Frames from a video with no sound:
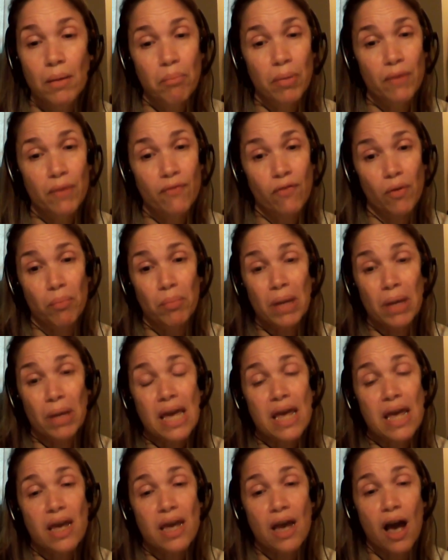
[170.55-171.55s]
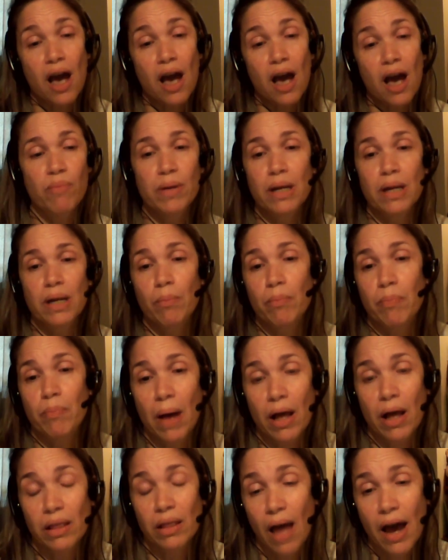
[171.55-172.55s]
But for me, I've been
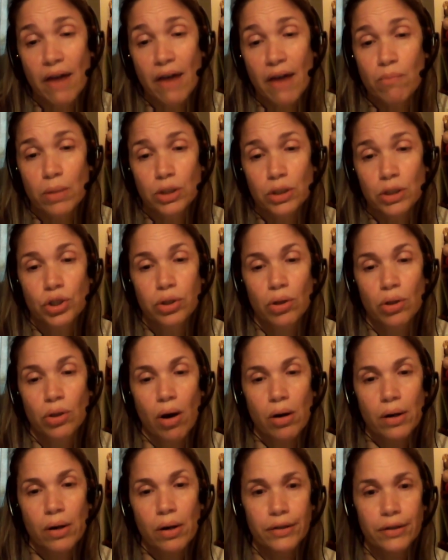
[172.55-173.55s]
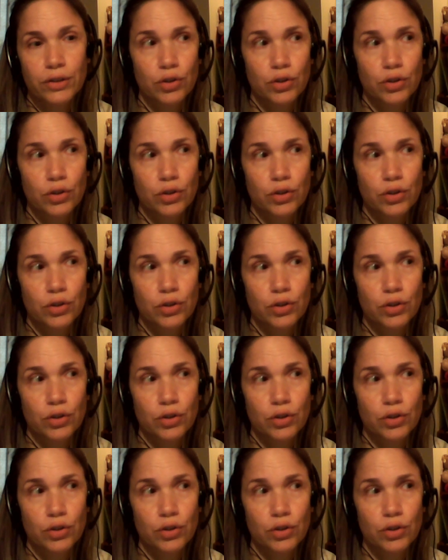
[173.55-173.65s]
alive much longer.